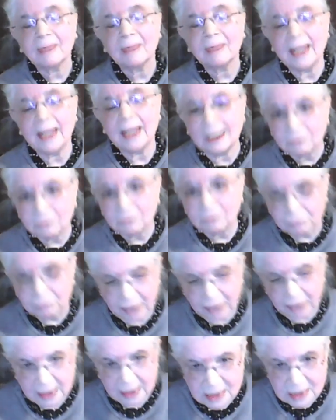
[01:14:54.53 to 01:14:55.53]
and
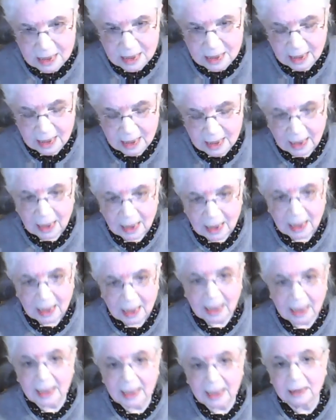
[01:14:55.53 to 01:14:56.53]
friends,
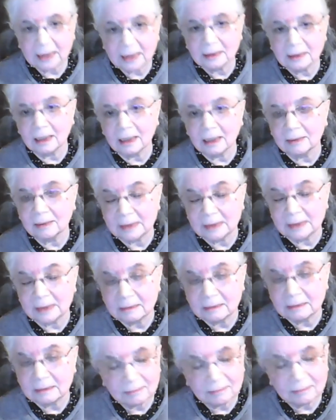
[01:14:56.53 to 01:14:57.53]
and,
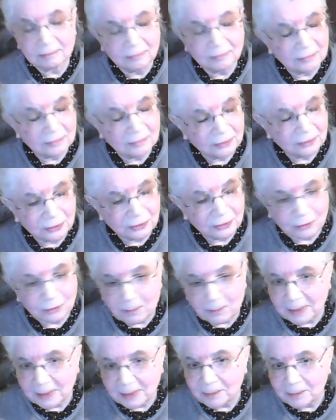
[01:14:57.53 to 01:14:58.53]
you know,
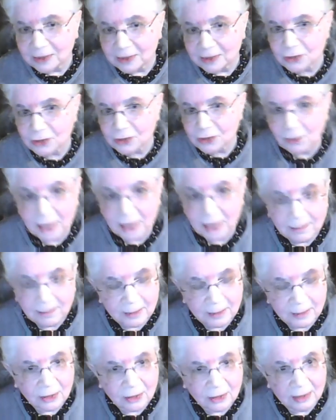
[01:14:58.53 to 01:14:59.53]
people showed up
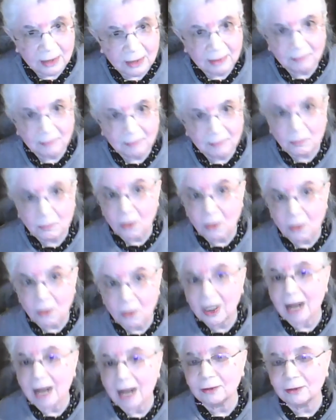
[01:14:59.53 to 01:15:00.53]
more
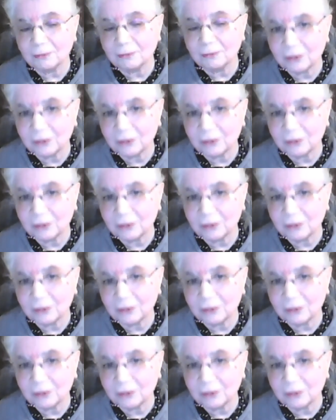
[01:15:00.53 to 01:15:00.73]
out of